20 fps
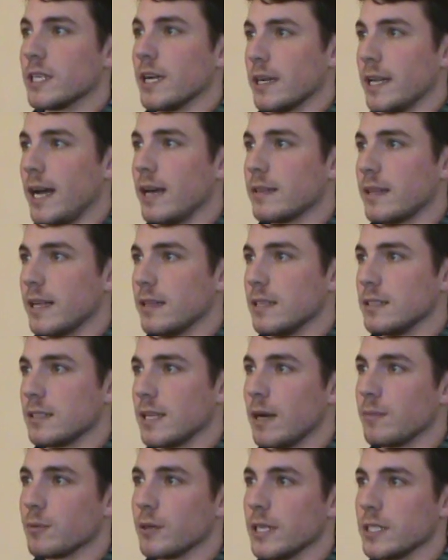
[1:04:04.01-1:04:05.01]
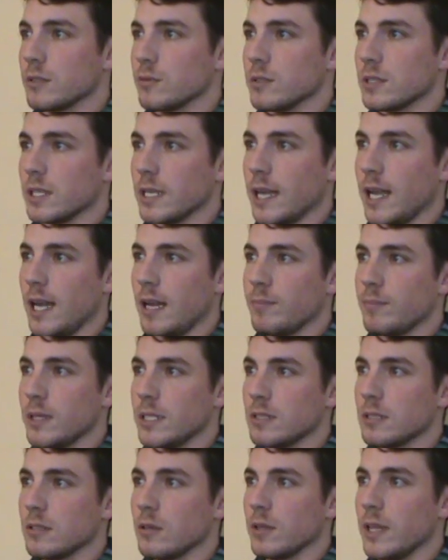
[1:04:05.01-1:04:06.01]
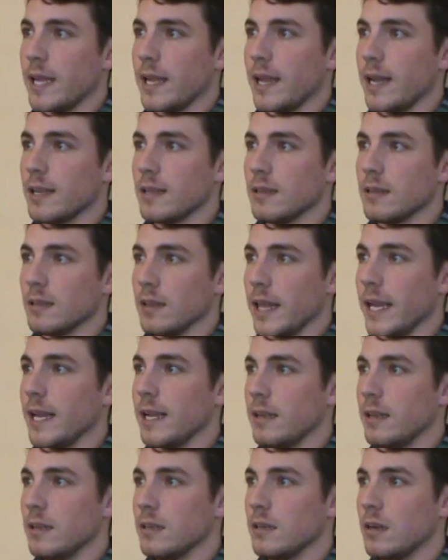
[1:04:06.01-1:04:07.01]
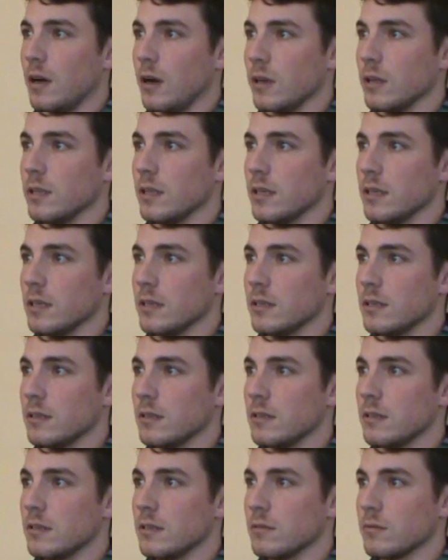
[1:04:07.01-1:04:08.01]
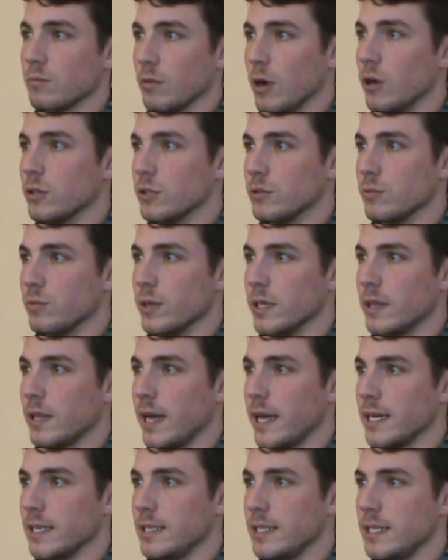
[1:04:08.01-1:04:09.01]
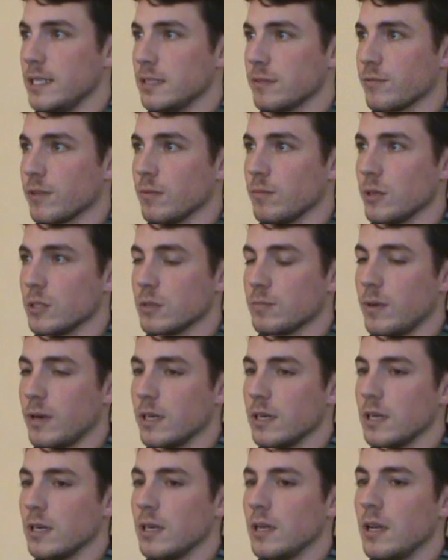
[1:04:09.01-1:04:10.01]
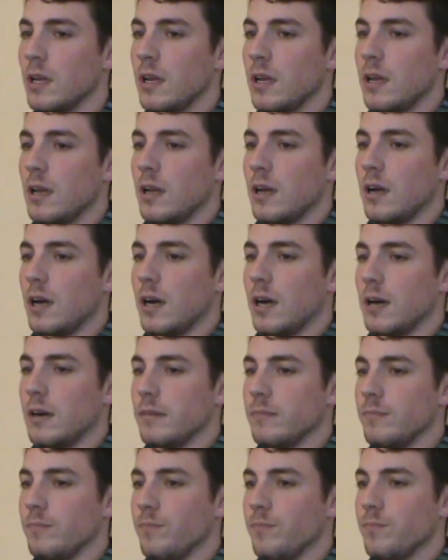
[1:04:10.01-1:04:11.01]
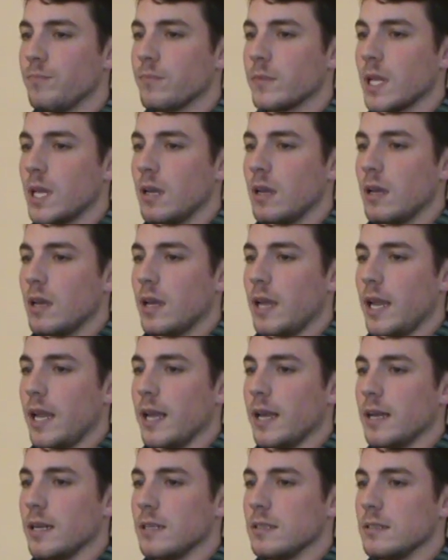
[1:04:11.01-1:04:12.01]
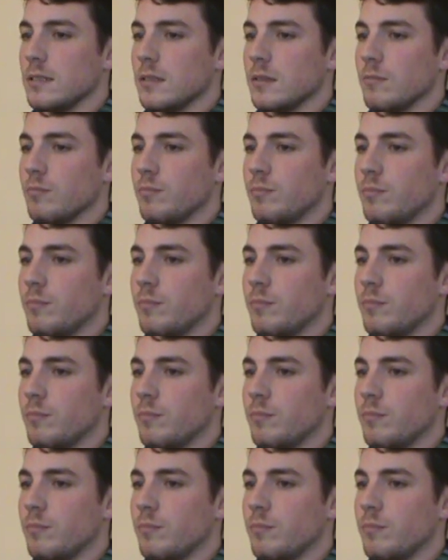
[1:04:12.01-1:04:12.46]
word got out that this operation was going to happen, so they had laid all the roads with IEDs for the most part. Um, and